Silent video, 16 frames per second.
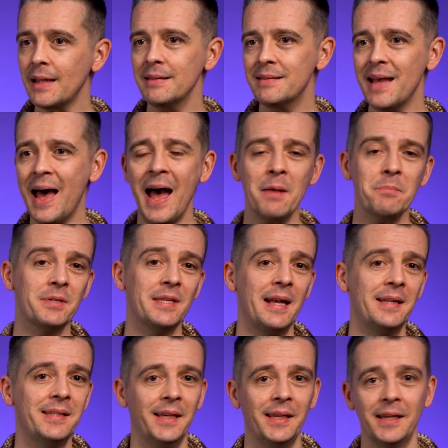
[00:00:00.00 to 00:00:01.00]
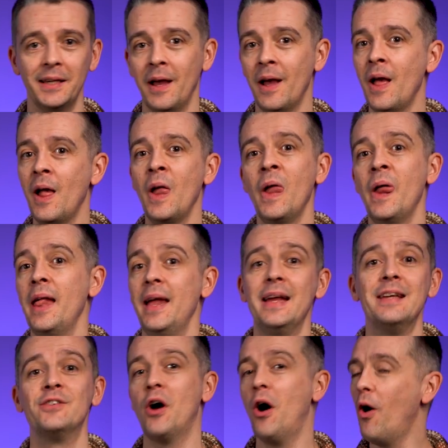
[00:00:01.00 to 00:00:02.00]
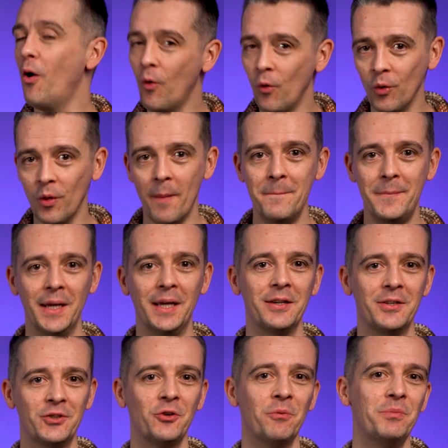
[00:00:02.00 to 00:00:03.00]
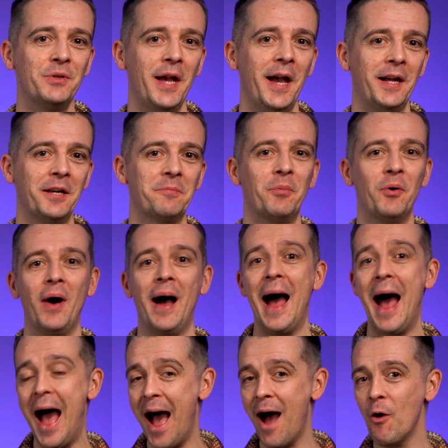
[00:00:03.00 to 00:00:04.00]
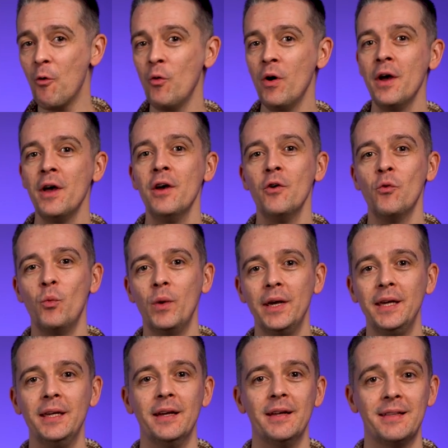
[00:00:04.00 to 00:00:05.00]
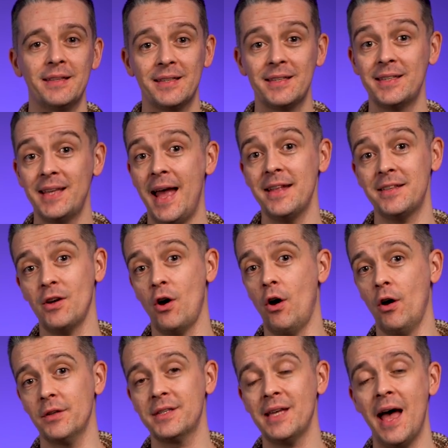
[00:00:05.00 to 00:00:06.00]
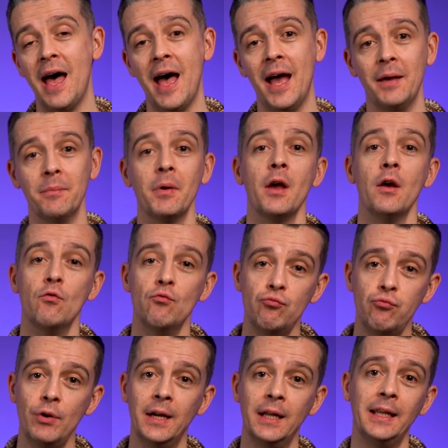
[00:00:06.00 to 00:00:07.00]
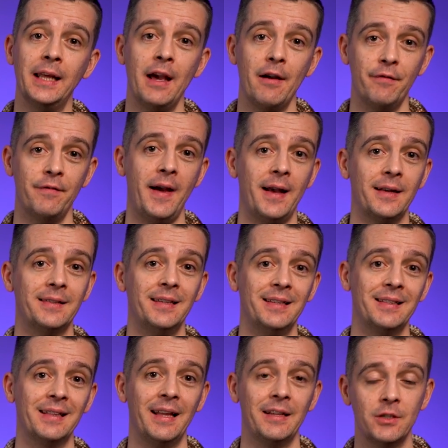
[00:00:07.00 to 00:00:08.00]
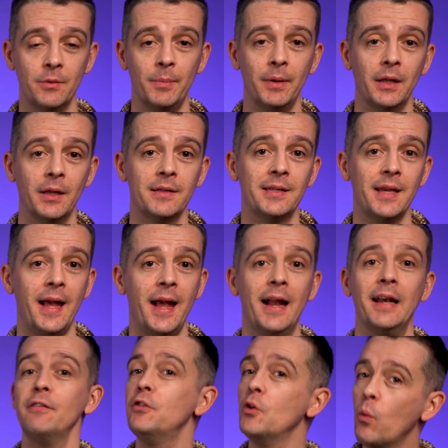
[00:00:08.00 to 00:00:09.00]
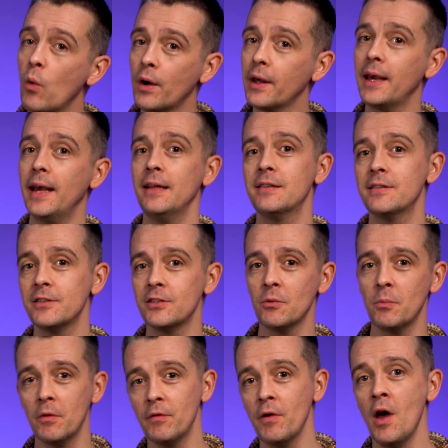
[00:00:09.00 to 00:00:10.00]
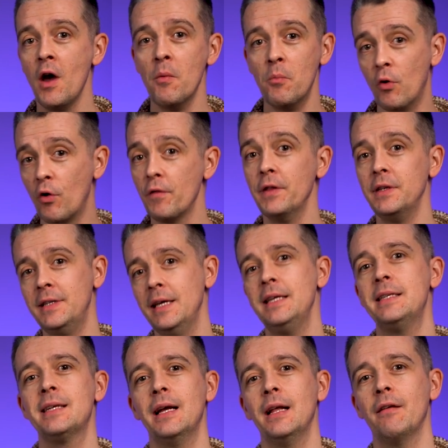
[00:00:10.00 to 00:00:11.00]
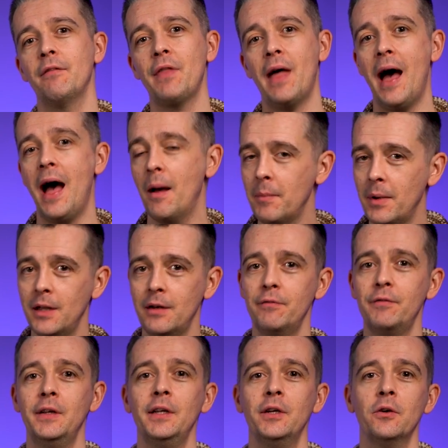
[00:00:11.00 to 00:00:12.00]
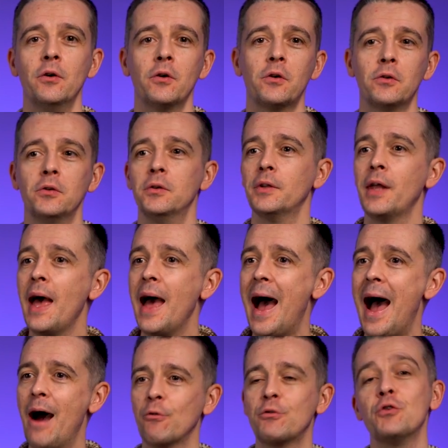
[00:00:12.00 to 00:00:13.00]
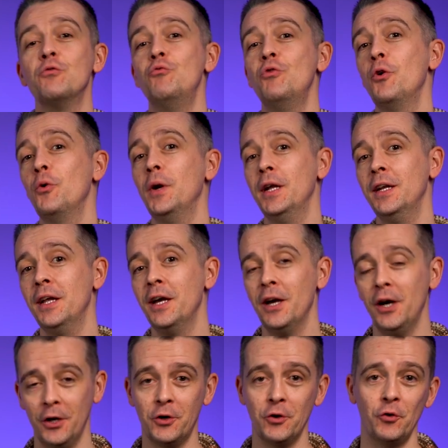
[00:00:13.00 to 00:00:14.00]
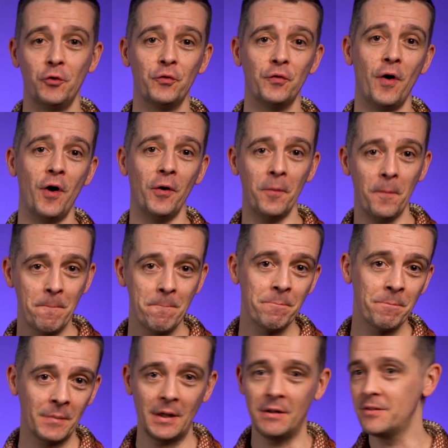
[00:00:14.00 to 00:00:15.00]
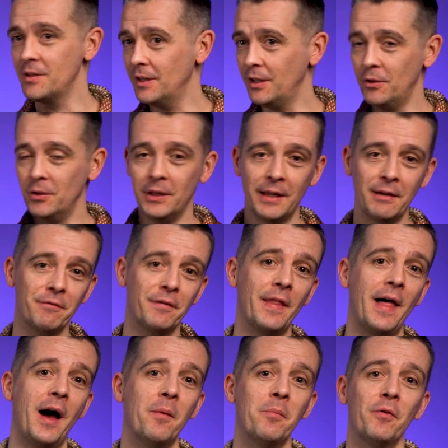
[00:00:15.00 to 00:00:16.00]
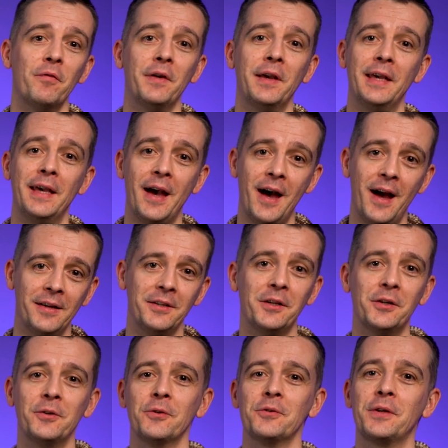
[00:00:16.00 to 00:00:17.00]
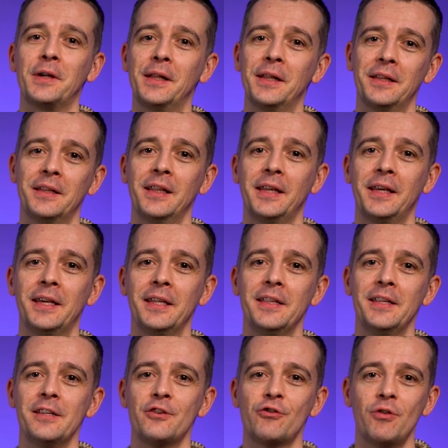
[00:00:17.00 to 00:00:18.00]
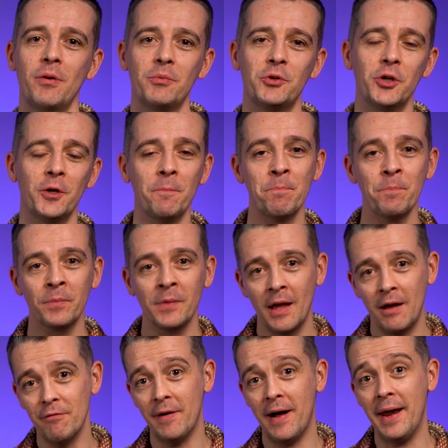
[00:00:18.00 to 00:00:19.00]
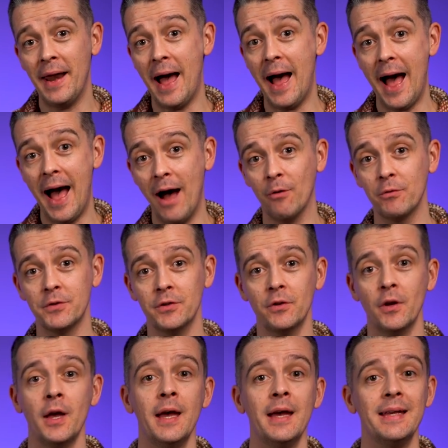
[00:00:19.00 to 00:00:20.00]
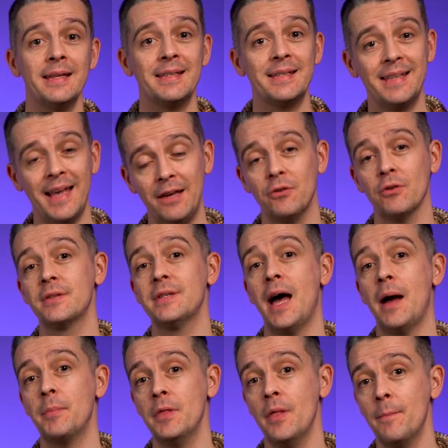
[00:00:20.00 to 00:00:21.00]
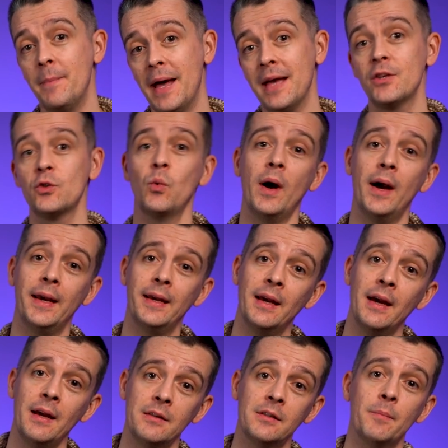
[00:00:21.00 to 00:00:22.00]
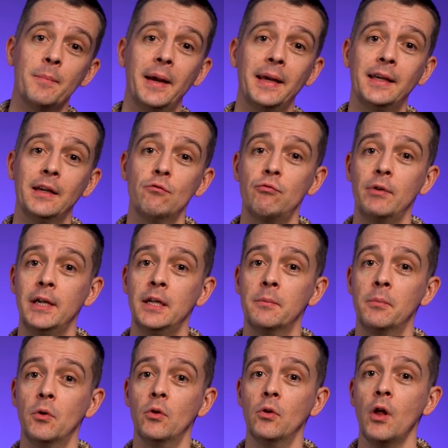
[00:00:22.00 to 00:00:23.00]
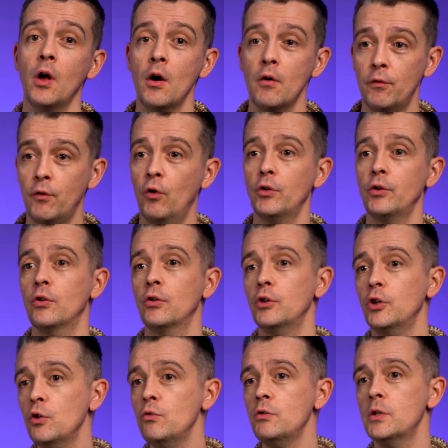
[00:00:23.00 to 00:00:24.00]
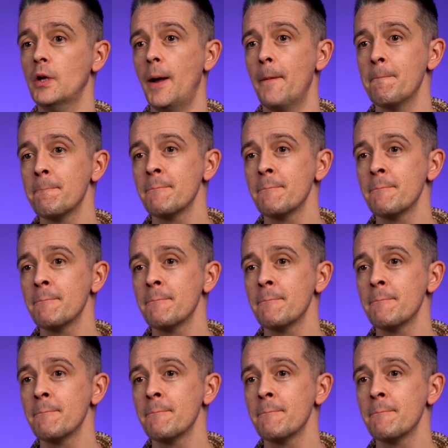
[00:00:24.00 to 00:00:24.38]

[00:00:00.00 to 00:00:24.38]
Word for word: Typesetting is a whole bigger subject, but how we set our type really affects its legibility. And if you want to get into some of more of the detail of that, I made a video called How to Ruin a Good Font. There's a little link for that above here, and you can also click the link in the description and find out how to set your type in the best way to make it readable for your user.